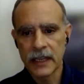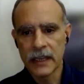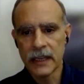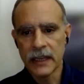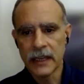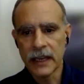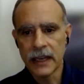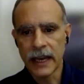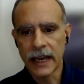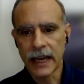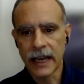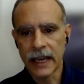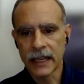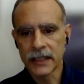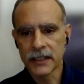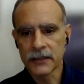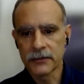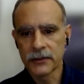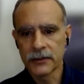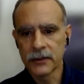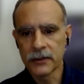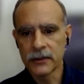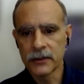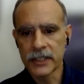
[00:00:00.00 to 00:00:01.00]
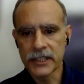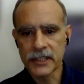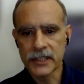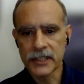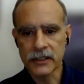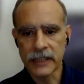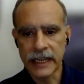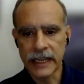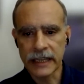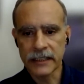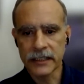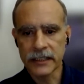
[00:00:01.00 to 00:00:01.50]
and the food is
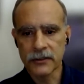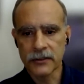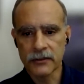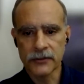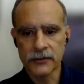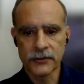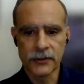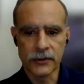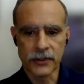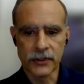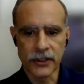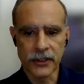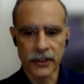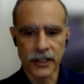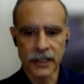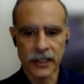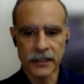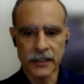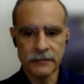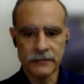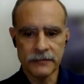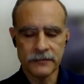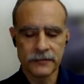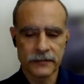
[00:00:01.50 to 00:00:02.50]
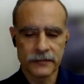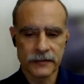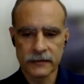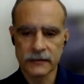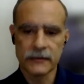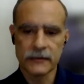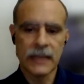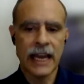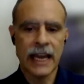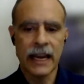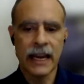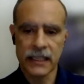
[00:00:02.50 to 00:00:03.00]
connected to the food neuron,
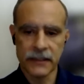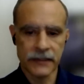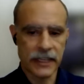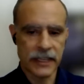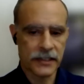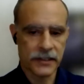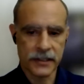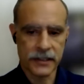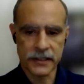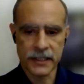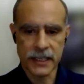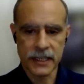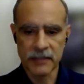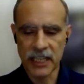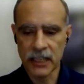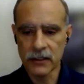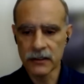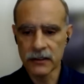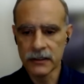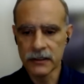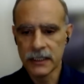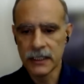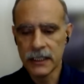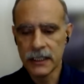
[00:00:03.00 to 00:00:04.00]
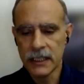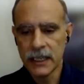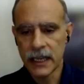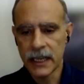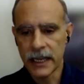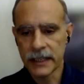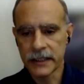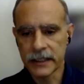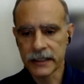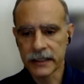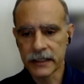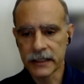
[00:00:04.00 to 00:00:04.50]
activates it somehow,
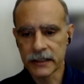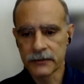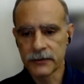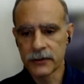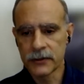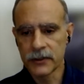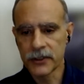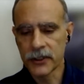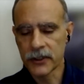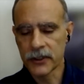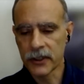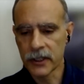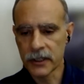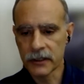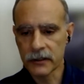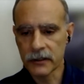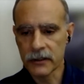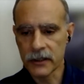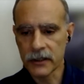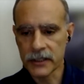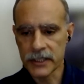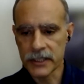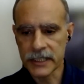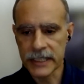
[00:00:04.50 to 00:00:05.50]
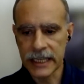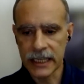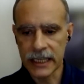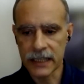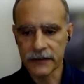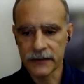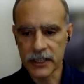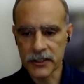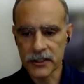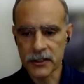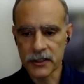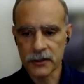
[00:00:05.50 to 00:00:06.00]
and the food neuron causes
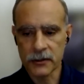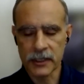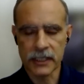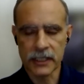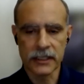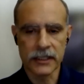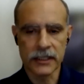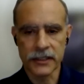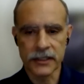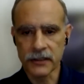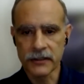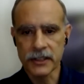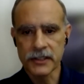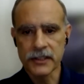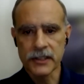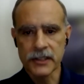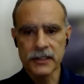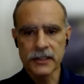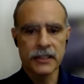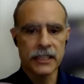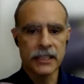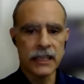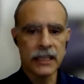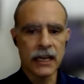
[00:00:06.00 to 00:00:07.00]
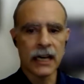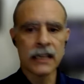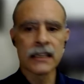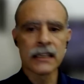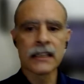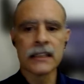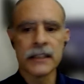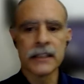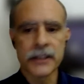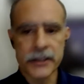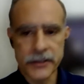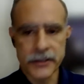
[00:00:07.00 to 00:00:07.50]
salivation to occur. So this is the
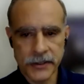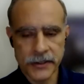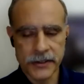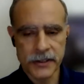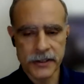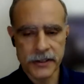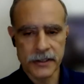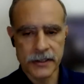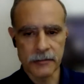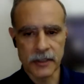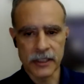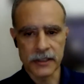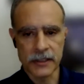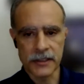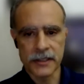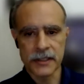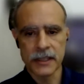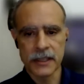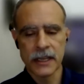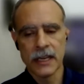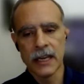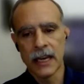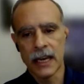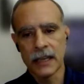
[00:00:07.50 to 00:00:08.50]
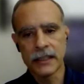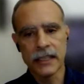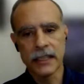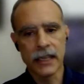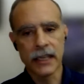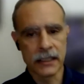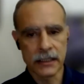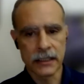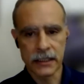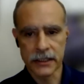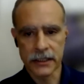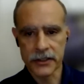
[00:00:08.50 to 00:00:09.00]
unconditioned stimulus and the
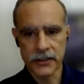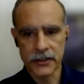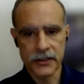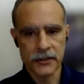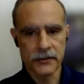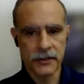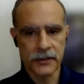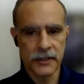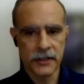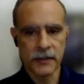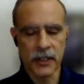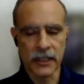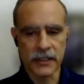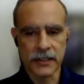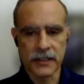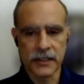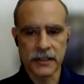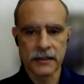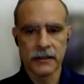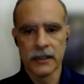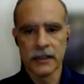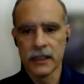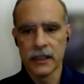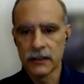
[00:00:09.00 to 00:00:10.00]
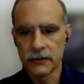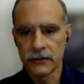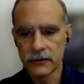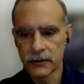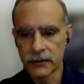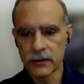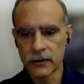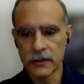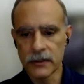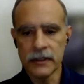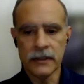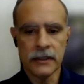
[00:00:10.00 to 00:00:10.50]
unconditioned response.
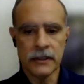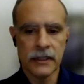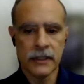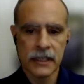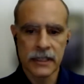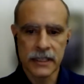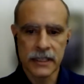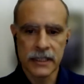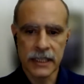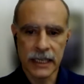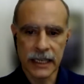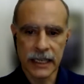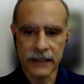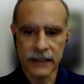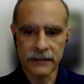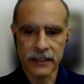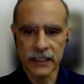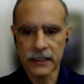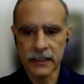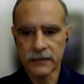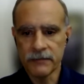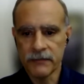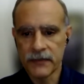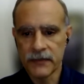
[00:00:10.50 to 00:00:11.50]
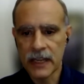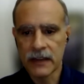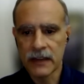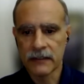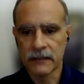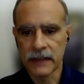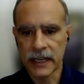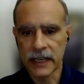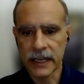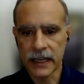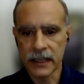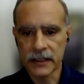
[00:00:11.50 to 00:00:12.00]
Food, saliva,
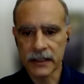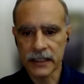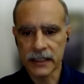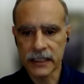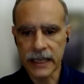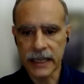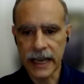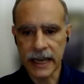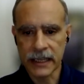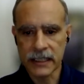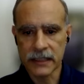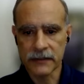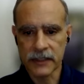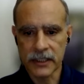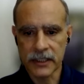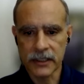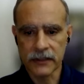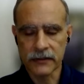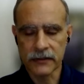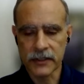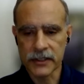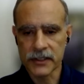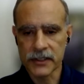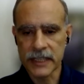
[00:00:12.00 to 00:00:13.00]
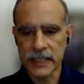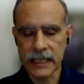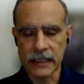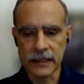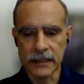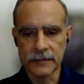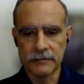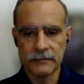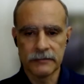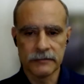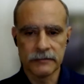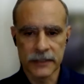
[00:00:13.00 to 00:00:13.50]
via the activity of this cell.
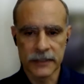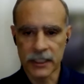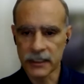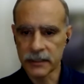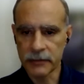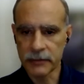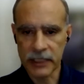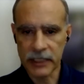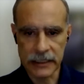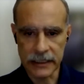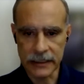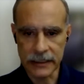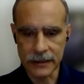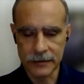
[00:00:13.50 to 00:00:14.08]
Not a big deal.